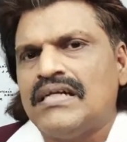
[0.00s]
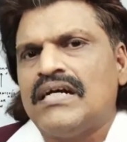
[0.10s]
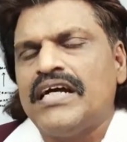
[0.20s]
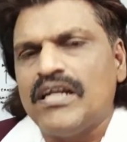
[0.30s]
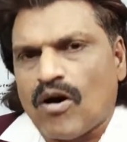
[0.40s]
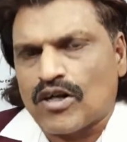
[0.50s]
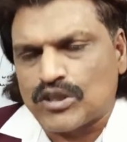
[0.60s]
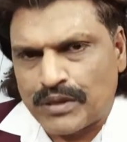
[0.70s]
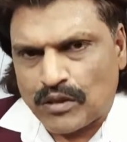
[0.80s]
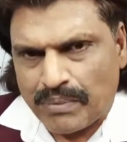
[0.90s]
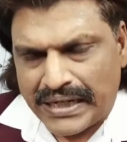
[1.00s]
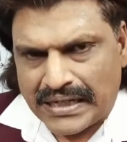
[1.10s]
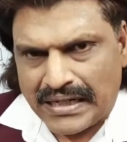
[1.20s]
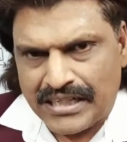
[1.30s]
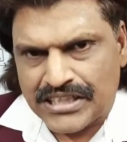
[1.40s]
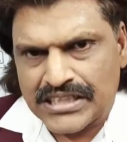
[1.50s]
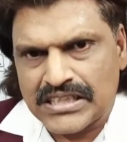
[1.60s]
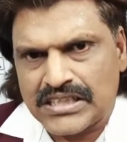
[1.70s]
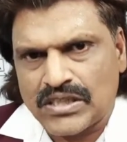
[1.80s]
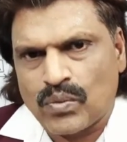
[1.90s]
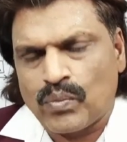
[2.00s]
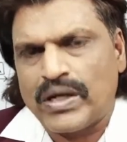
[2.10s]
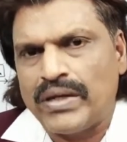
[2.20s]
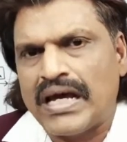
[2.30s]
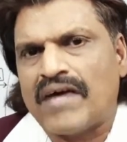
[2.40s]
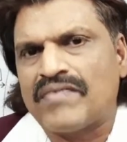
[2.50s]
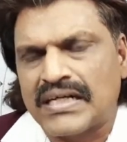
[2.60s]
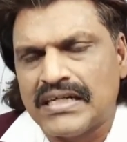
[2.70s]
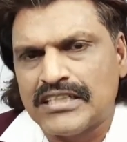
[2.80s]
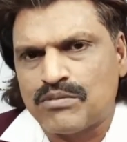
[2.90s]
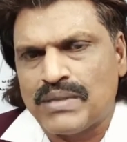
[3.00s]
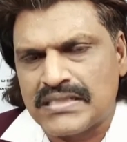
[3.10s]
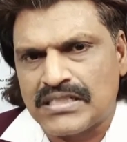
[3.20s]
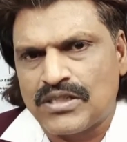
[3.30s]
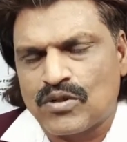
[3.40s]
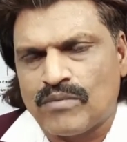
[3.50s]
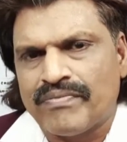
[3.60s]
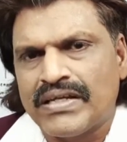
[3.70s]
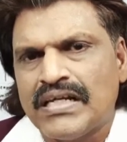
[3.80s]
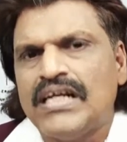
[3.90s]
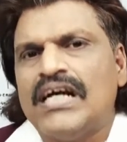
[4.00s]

in occipitoparietal lesions, where we have the Gerstmann syndrome,